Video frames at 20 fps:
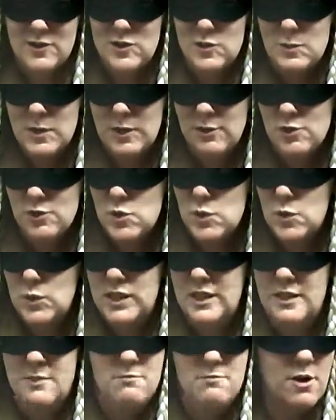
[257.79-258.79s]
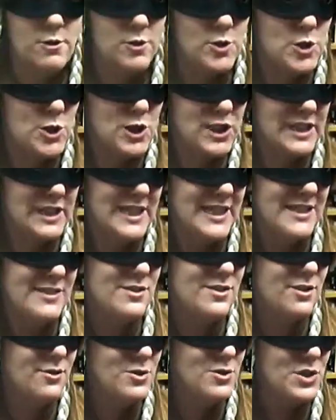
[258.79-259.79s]
it's spiritually, emotionally,
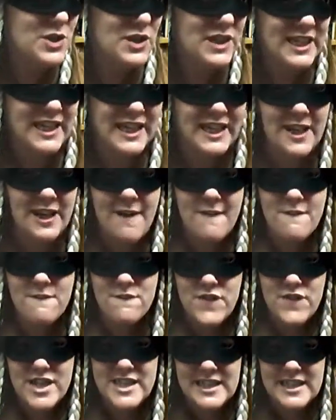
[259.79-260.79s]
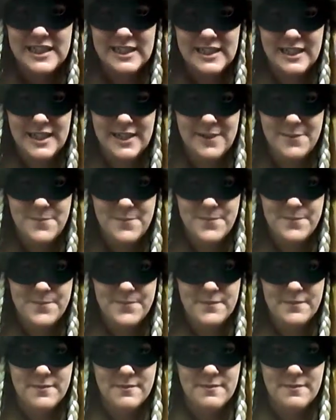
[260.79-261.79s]
socially, physically.
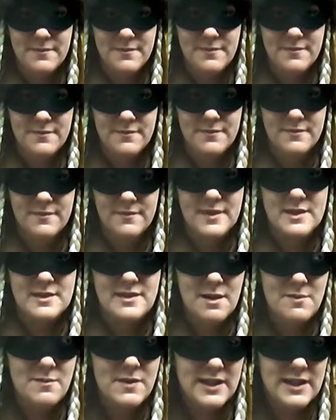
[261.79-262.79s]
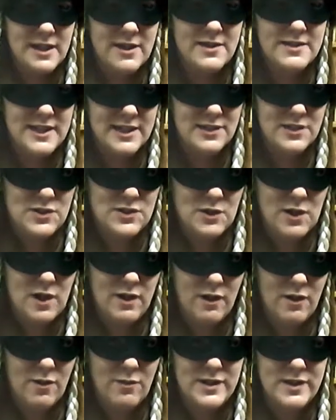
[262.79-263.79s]
Something else gets
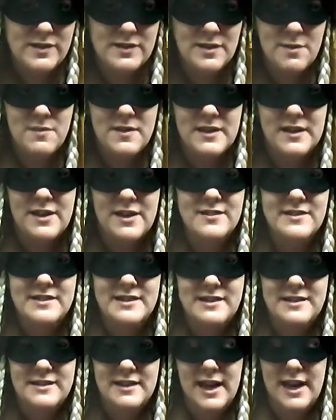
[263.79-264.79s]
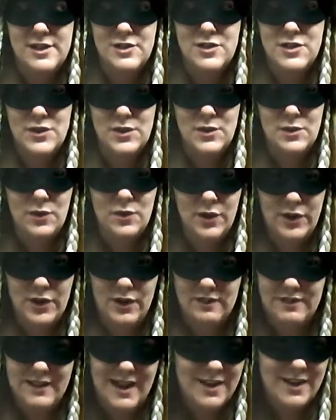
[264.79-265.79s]
stronger when something else inside you or
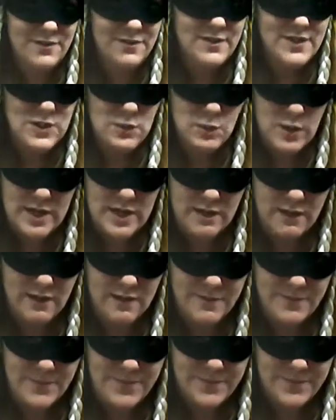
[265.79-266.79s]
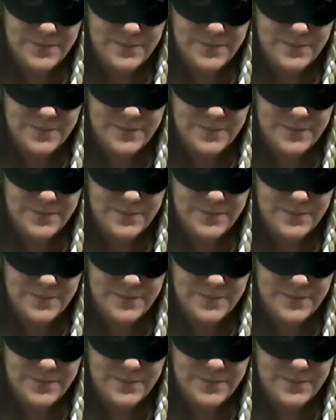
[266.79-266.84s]
your life is weaker.